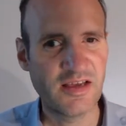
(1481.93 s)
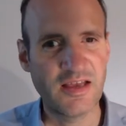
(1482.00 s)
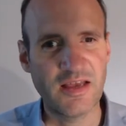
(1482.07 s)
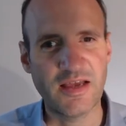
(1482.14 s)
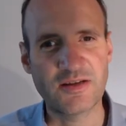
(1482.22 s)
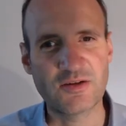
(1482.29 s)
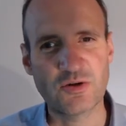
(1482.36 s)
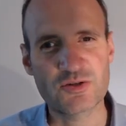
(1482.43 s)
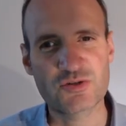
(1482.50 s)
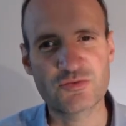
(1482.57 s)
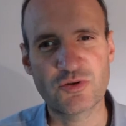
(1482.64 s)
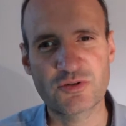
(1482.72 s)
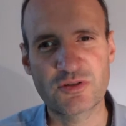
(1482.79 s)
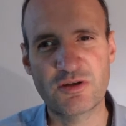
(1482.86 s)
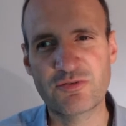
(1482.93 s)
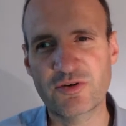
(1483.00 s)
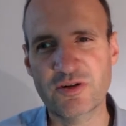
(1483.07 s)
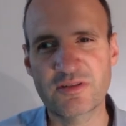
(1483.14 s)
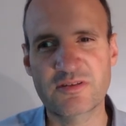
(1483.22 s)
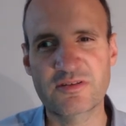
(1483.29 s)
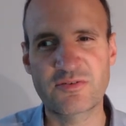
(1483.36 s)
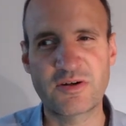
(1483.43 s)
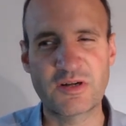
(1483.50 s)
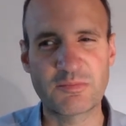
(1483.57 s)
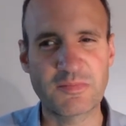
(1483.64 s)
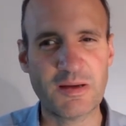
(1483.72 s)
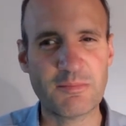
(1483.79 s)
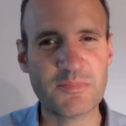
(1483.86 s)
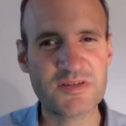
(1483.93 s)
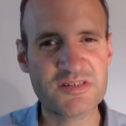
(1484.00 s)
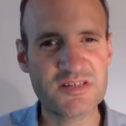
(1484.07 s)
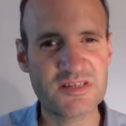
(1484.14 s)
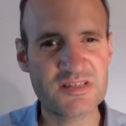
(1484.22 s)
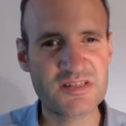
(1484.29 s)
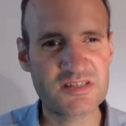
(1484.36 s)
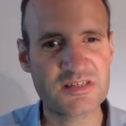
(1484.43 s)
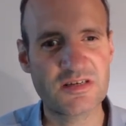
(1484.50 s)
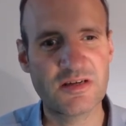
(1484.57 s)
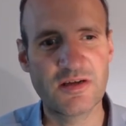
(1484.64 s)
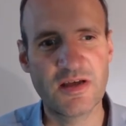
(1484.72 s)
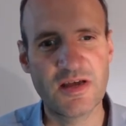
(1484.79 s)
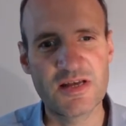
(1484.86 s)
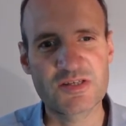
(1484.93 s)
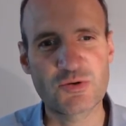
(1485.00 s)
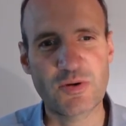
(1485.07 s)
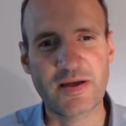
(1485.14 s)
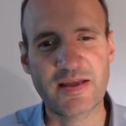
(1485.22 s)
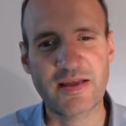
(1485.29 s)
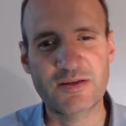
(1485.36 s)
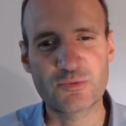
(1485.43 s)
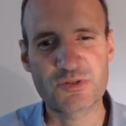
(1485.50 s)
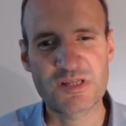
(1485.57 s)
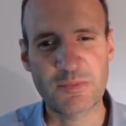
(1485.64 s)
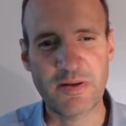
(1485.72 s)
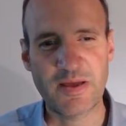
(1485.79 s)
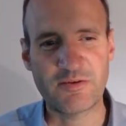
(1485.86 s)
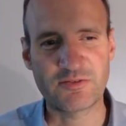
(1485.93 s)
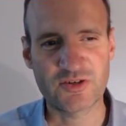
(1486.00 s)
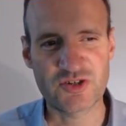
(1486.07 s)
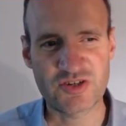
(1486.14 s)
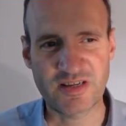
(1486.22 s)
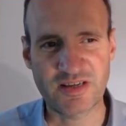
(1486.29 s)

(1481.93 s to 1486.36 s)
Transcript: and also for different random number seeds, so I can do some averaging.